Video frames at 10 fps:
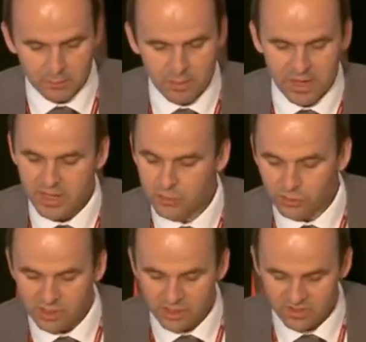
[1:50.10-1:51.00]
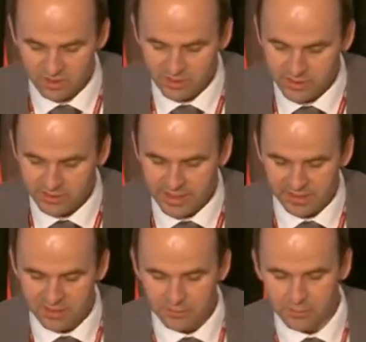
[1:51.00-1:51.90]
By utilizing the
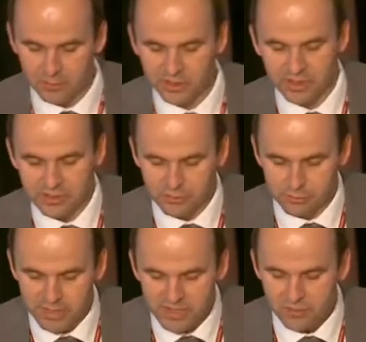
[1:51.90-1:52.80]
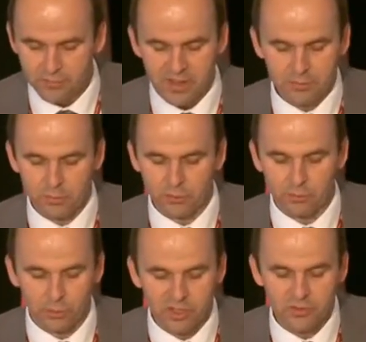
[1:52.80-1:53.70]
interactive communication means Facebook
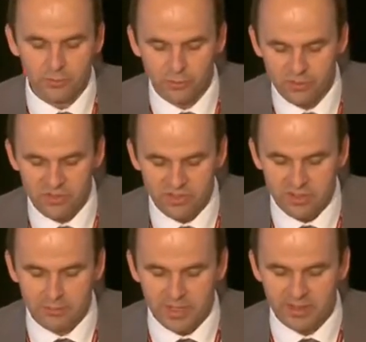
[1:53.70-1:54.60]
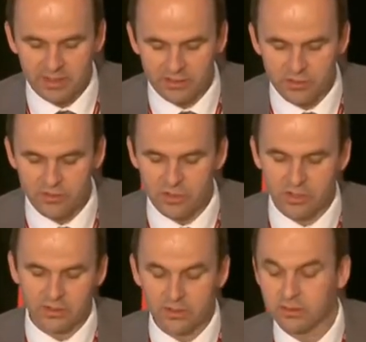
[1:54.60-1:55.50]
police forces in many countries
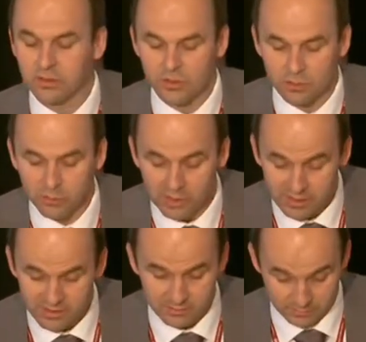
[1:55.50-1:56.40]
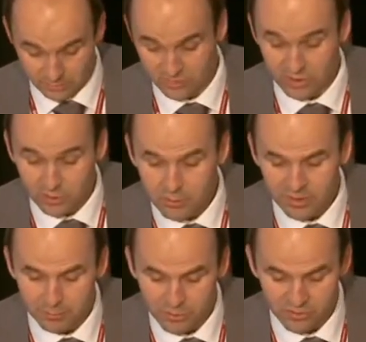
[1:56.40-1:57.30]
earned considerable
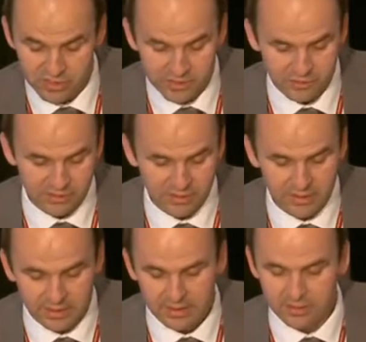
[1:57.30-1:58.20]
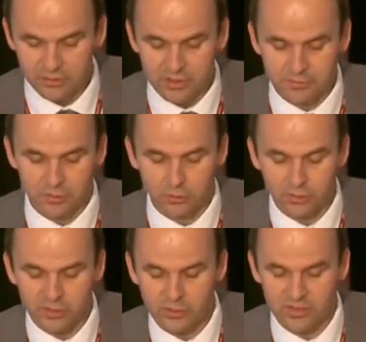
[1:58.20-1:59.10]
appreciation and achieved
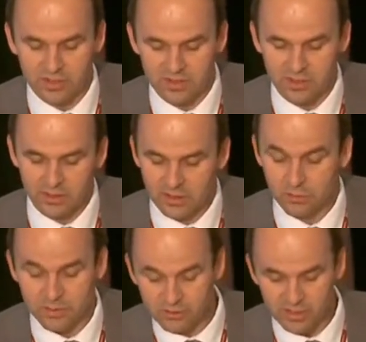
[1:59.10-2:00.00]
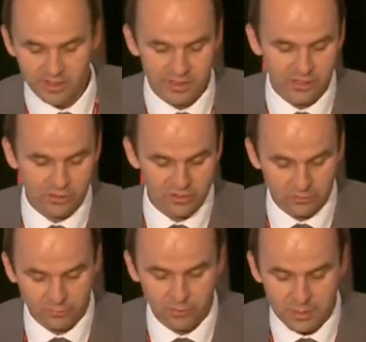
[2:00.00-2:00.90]
concrete results, especially in the areas
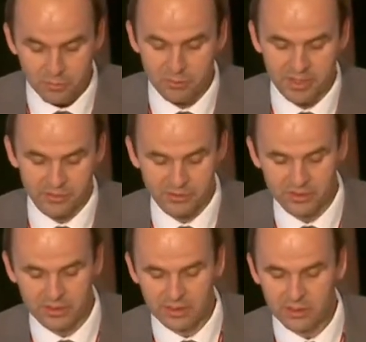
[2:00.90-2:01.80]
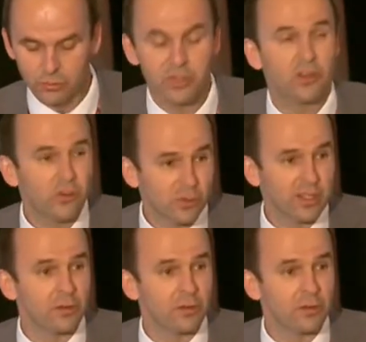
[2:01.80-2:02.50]
of crime prevention, recruiting